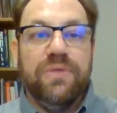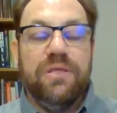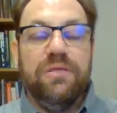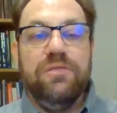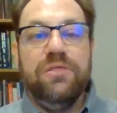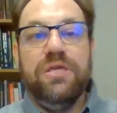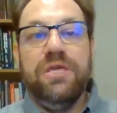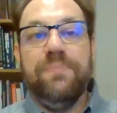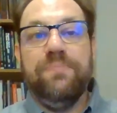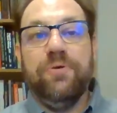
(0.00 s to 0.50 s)

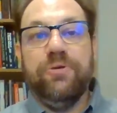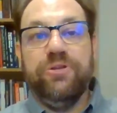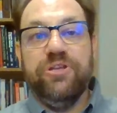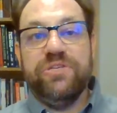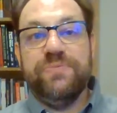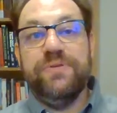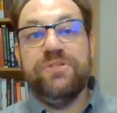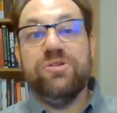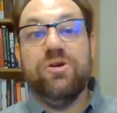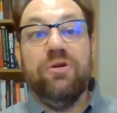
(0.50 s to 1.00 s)
The
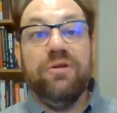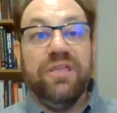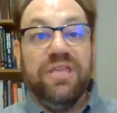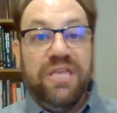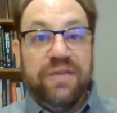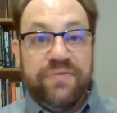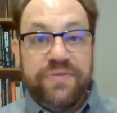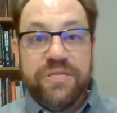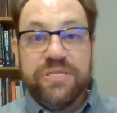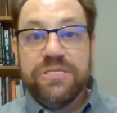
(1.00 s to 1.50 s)
participants are
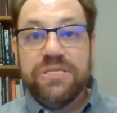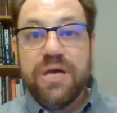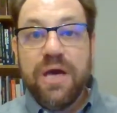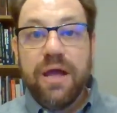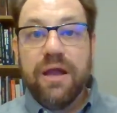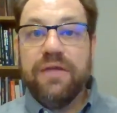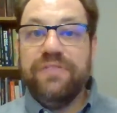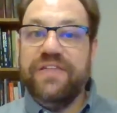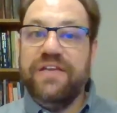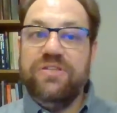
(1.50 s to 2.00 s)
given the
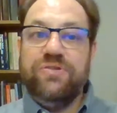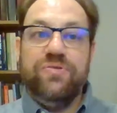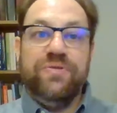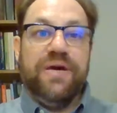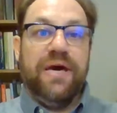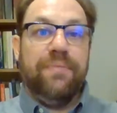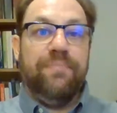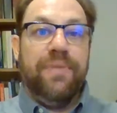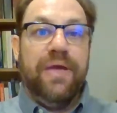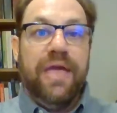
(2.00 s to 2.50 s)
stock. They do
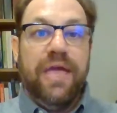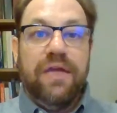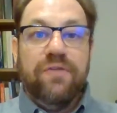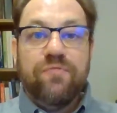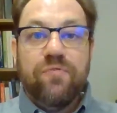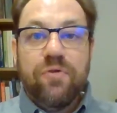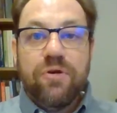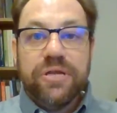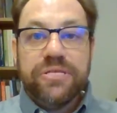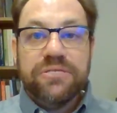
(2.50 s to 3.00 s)
not pay
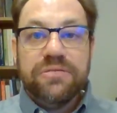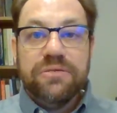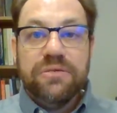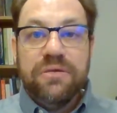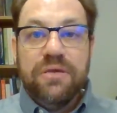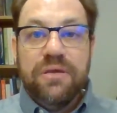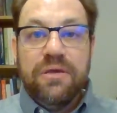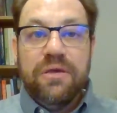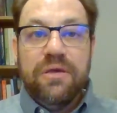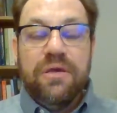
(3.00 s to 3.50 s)
for it.
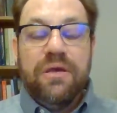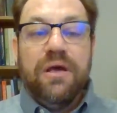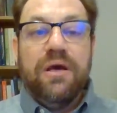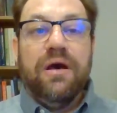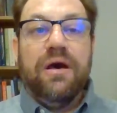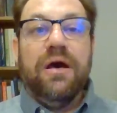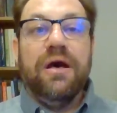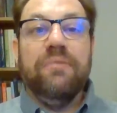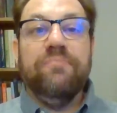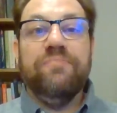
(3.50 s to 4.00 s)

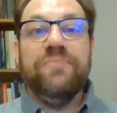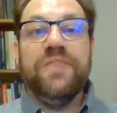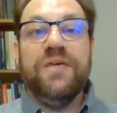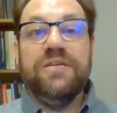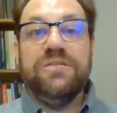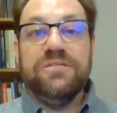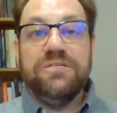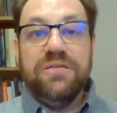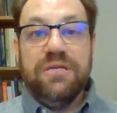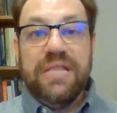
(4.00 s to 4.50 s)

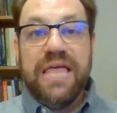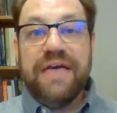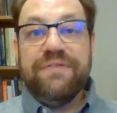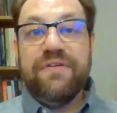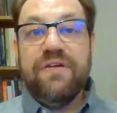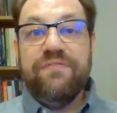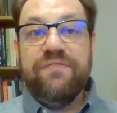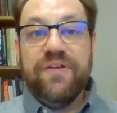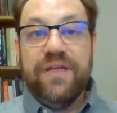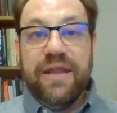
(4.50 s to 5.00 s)
They still have
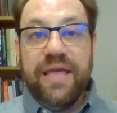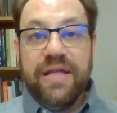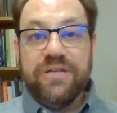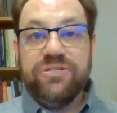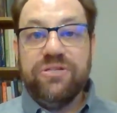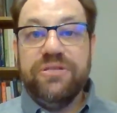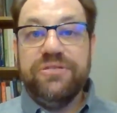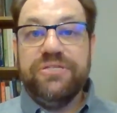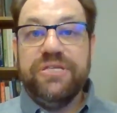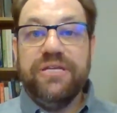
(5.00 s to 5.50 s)
a
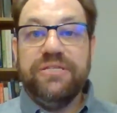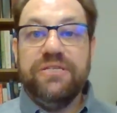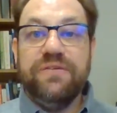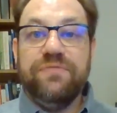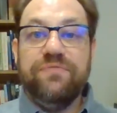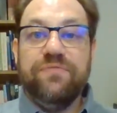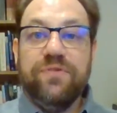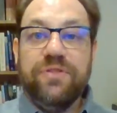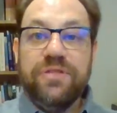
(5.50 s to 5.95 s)
financial incentive for